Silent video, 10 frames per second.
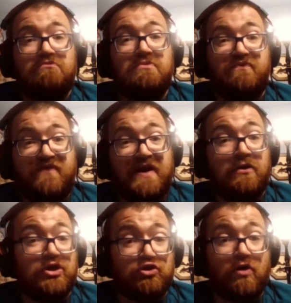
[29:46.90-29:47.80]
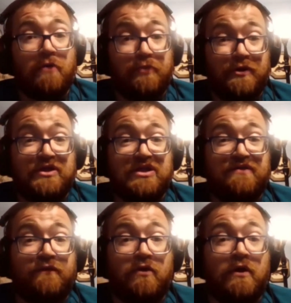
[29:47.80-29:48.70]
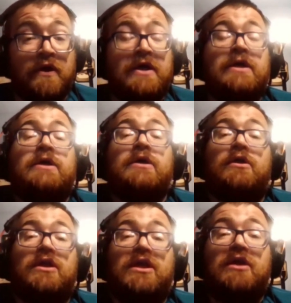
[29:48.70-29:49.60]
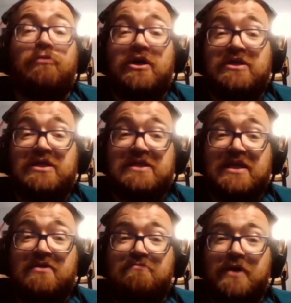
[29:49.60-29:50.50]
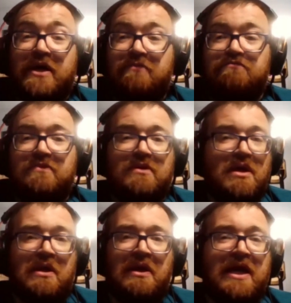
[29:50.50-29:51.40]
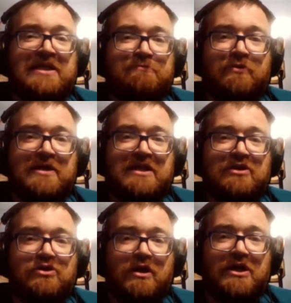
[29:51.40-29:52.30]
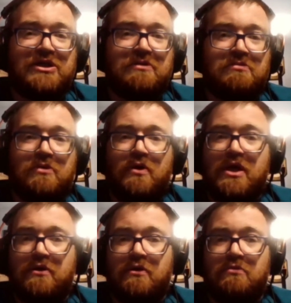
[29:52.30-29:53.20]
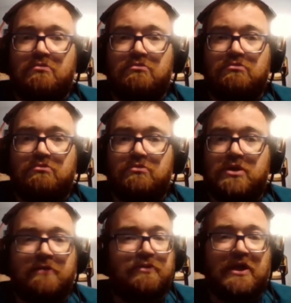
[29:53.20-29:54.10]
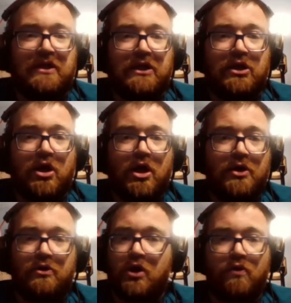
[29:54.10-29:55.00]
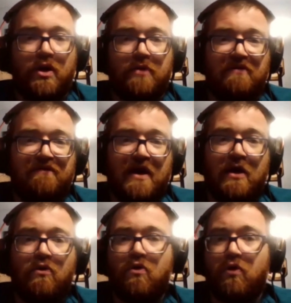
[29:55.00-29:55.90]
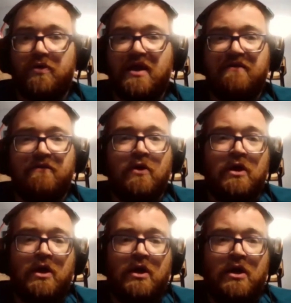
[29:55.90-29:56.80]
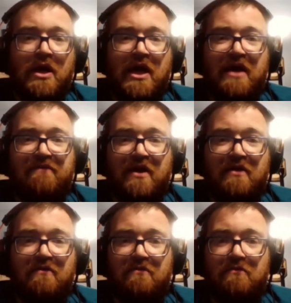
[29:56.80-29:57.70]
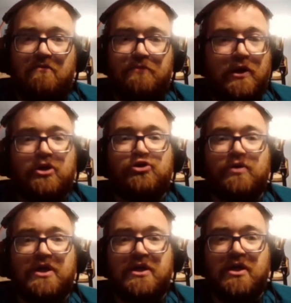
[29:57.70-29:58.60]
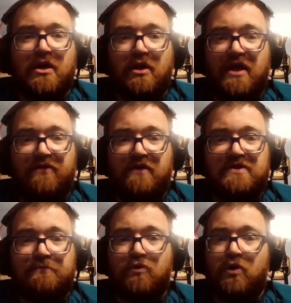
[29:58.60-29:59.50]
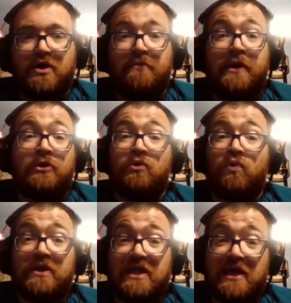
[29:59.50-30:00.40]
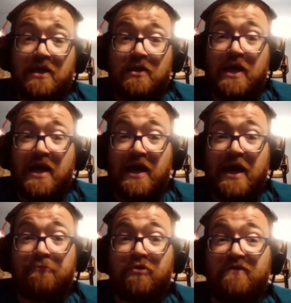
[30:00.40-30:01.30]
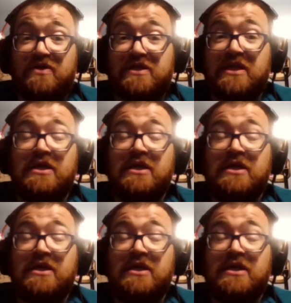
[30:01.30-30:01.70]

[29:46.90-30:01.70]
fairly strong pushes for the presidency, but in the next presidential election, they're either completely gone, nowhere to be found, or they have a paltry level of support compared to what they had previously.